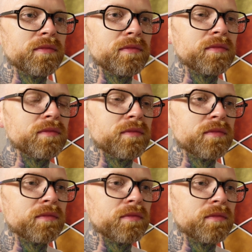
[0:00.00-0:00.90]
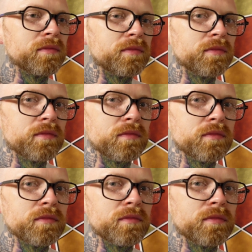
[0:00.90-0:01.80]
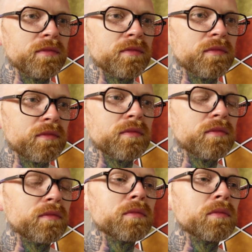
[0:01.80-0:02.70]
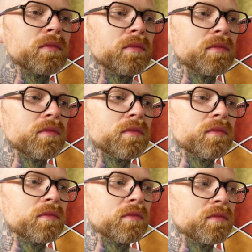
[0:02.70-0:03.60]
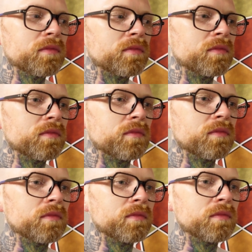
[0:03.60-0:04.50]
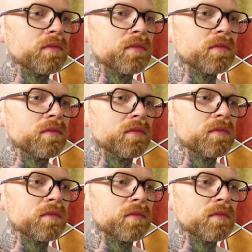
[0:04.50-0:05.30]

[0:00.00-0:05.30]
(not speaking)